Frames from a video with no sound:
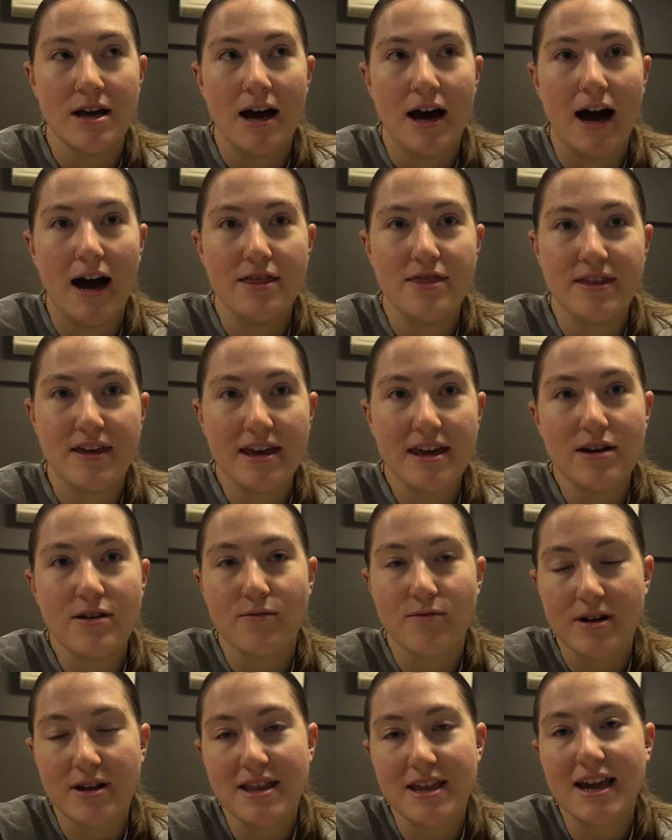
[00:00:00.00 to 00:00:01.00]
I think it
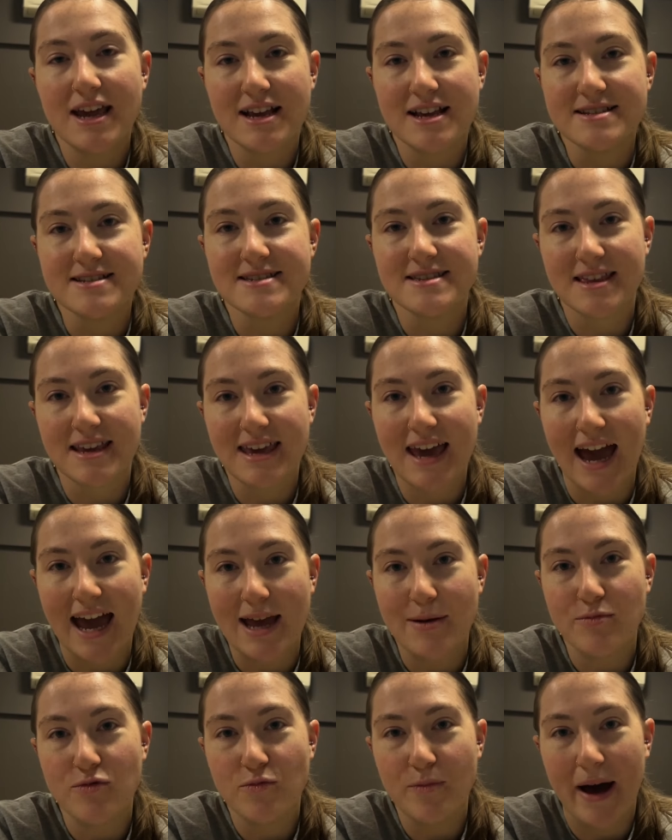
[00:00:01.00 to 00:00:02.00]
really is the
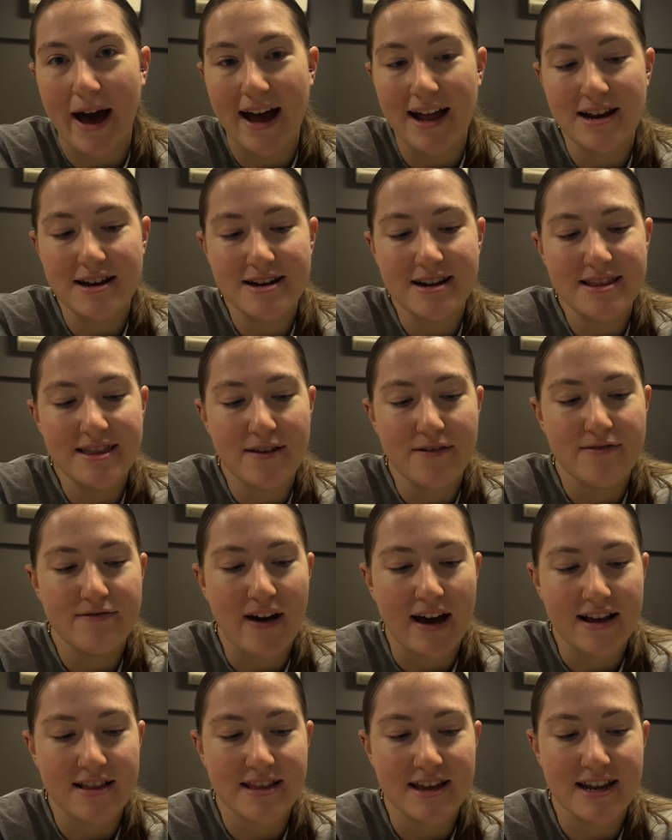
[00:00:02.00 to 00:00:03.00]
cable pattern and the
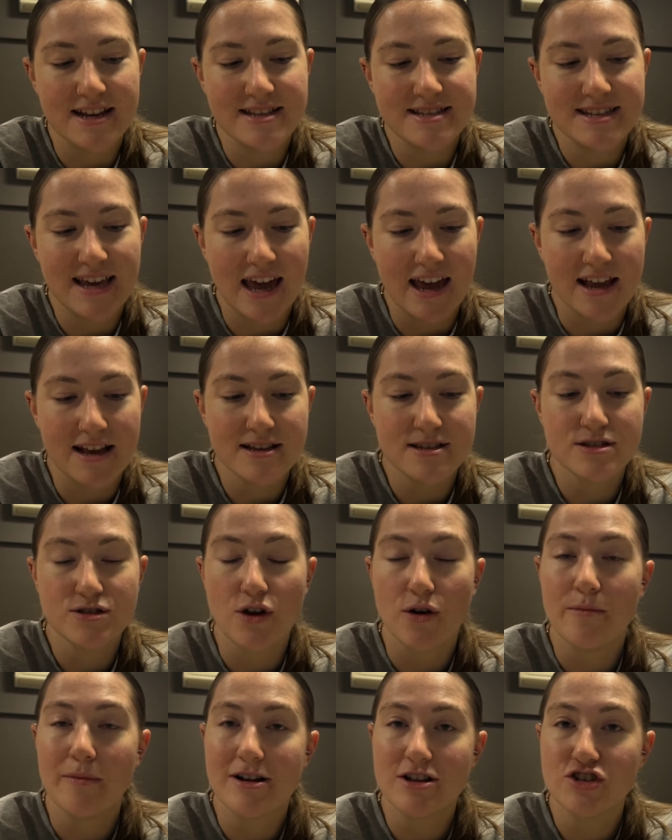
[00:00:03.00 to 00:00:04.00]
fact that it takes
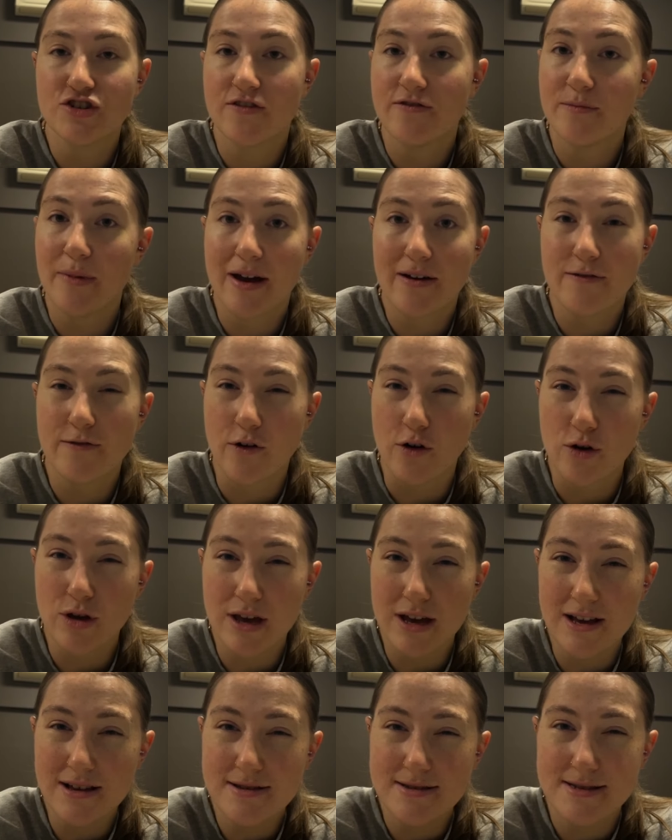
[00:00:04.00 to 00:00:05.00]
so much of my
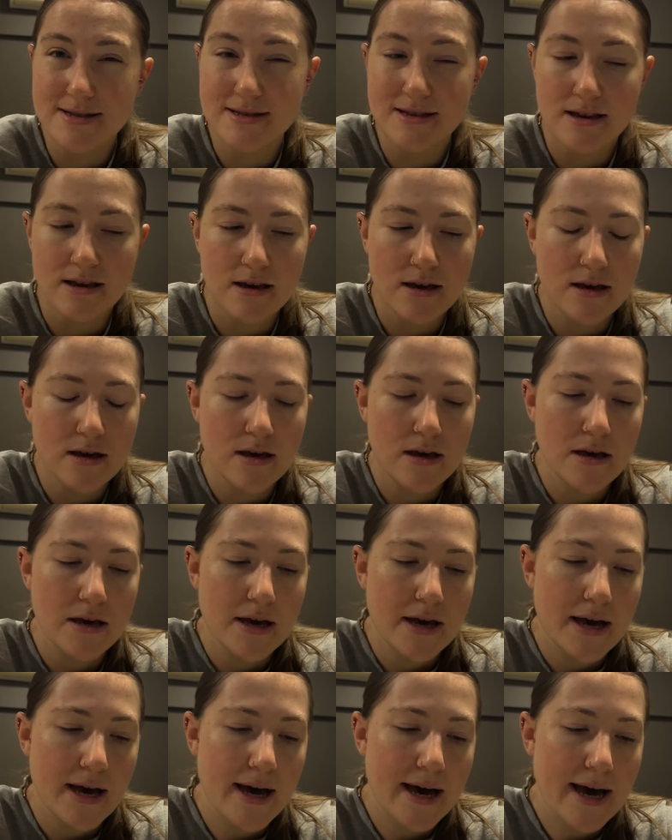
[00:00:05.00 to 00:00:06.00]
focus.
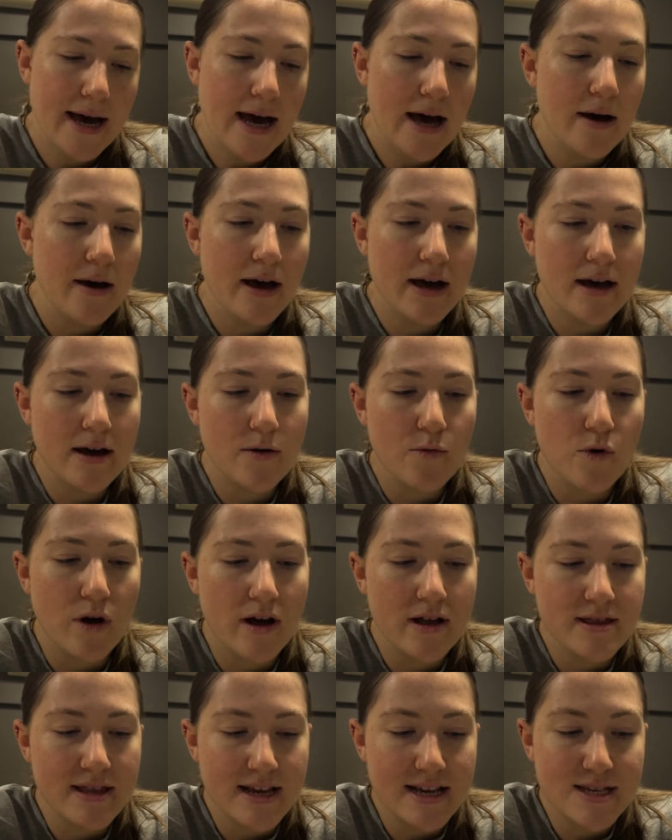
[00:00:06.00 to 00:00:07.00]

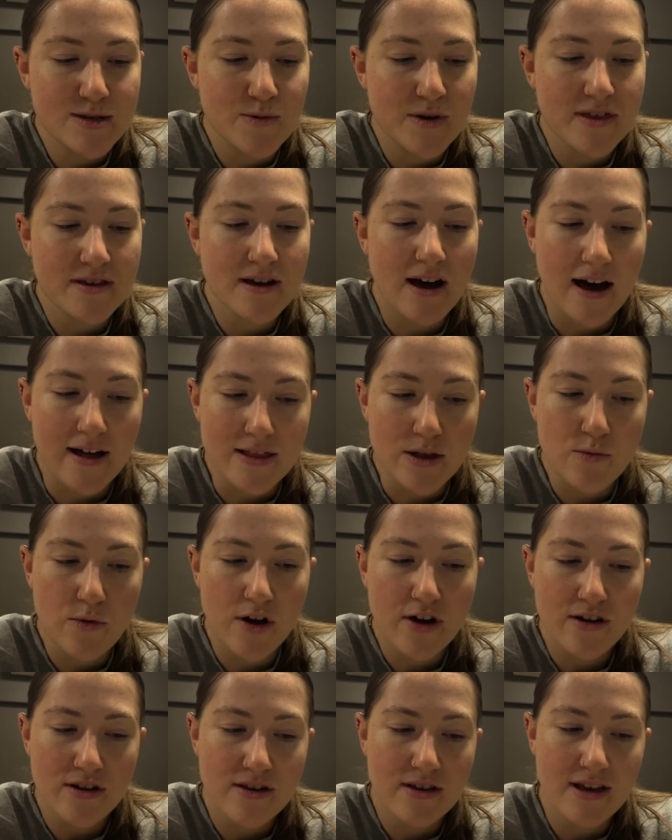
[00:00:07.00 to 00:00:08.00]
At least with color
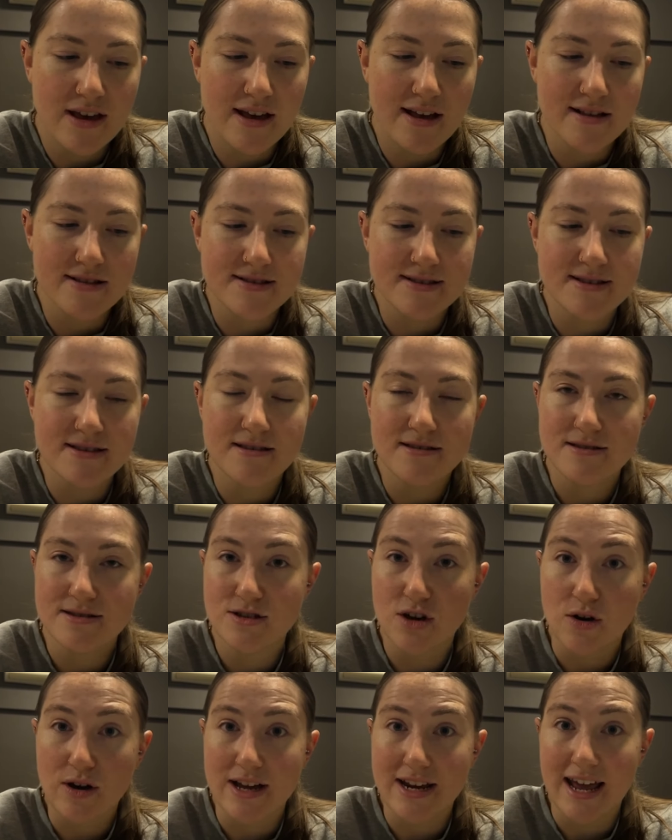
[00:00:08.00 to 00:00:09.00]
work, it's
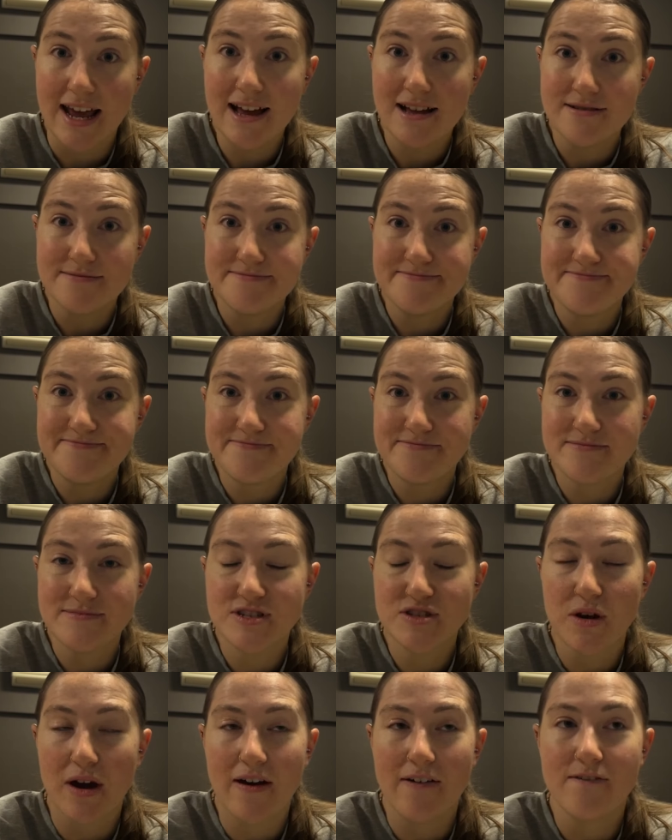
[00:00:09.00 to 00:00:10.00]
stockinette,
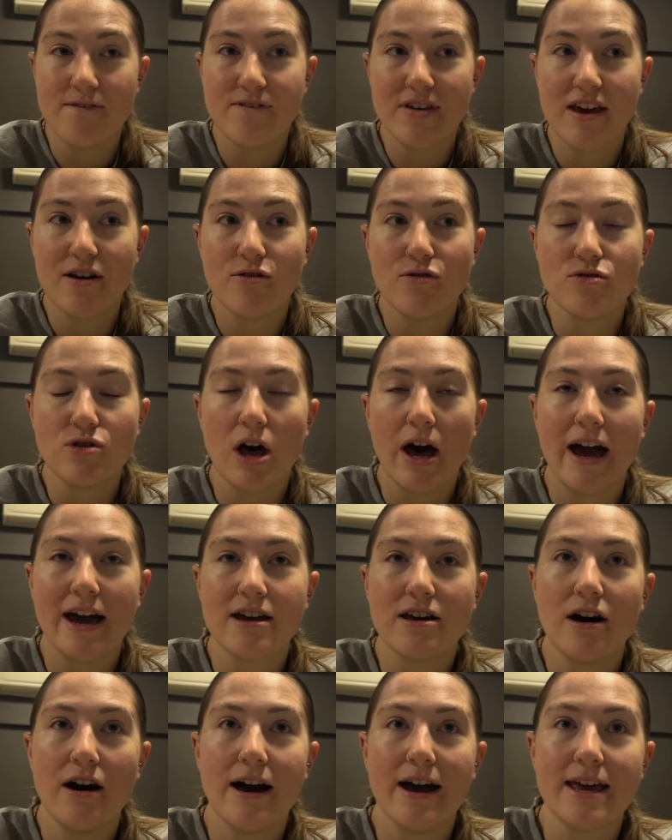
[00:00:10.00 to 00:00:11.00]
so I feel
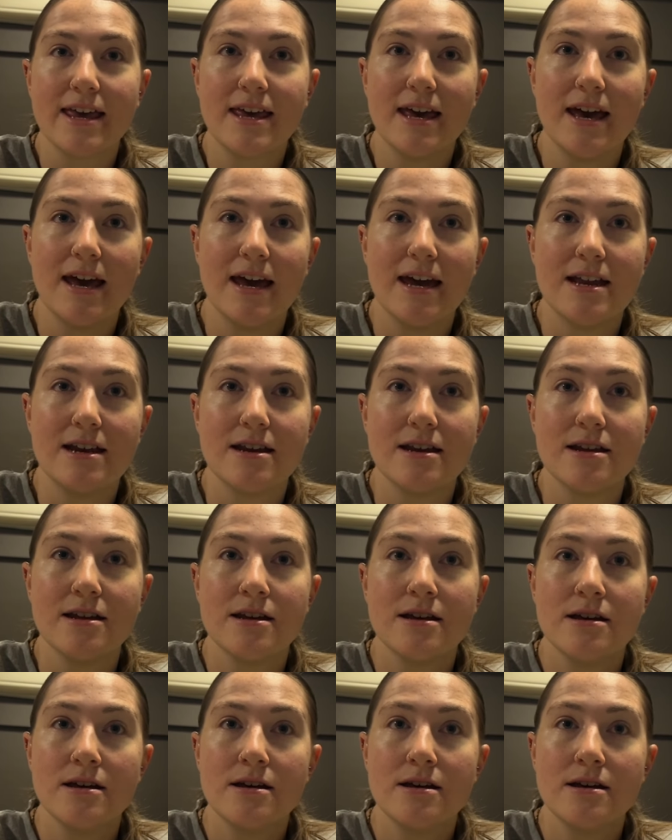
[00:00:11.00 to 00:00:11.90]
like I can